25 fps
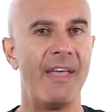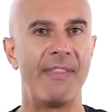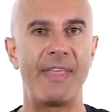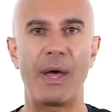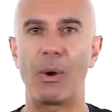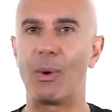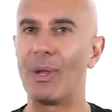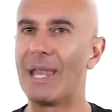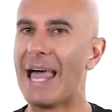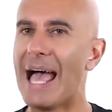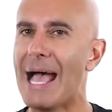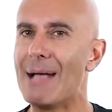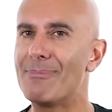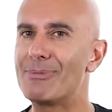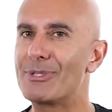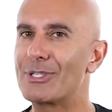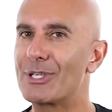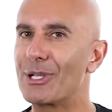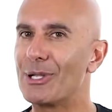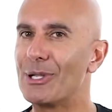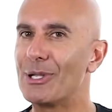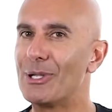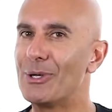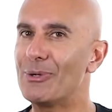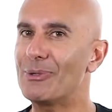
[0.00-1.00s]
that will
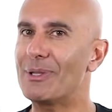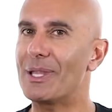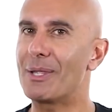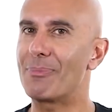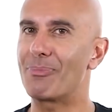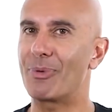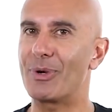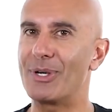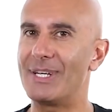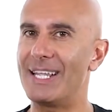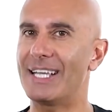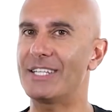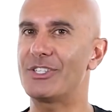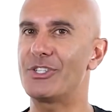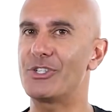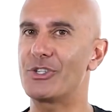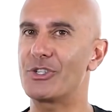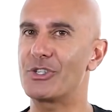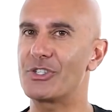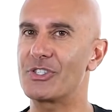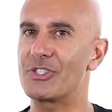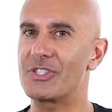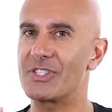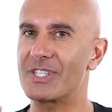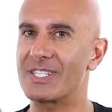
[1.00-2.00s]
absolutely predict
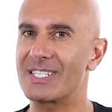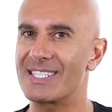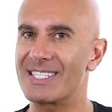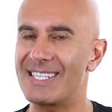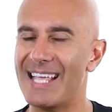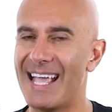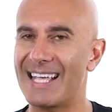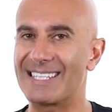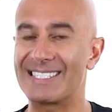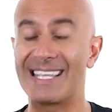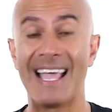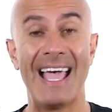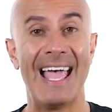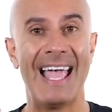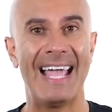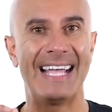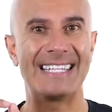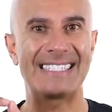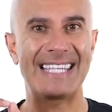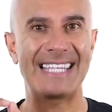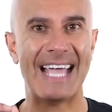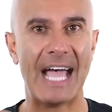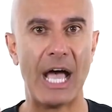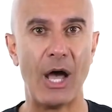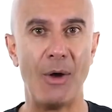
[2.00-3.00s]
your success
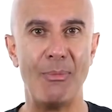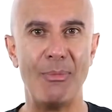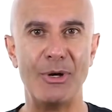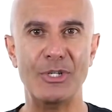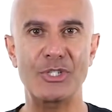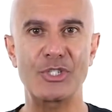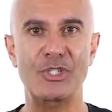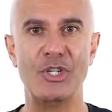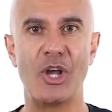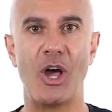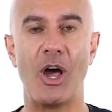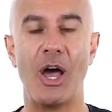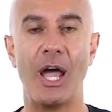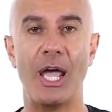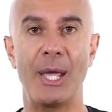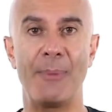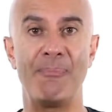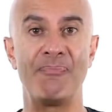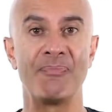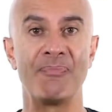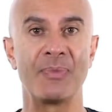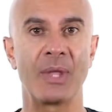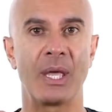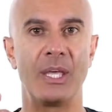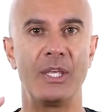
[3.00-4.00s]
is how much
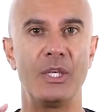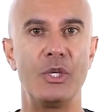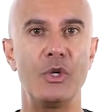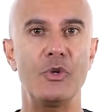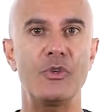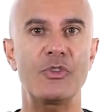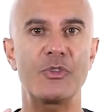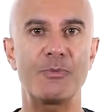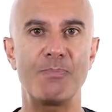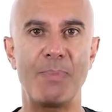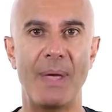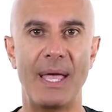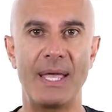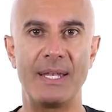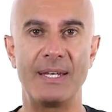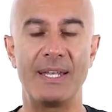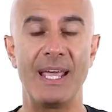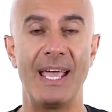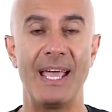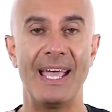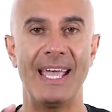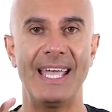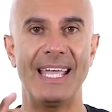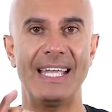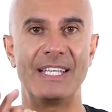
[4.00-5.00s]
time you
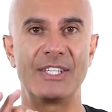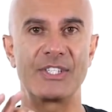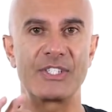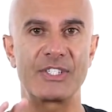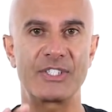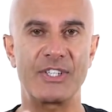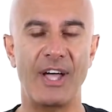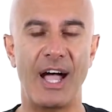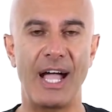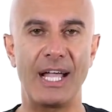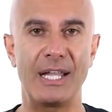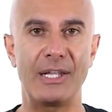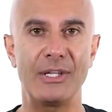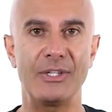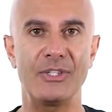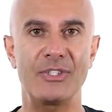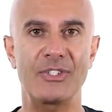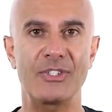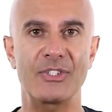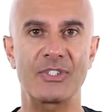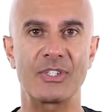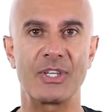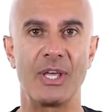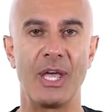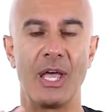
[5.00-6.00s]
spend in
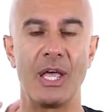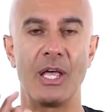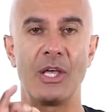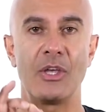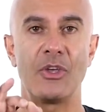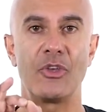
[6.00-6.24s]
silence,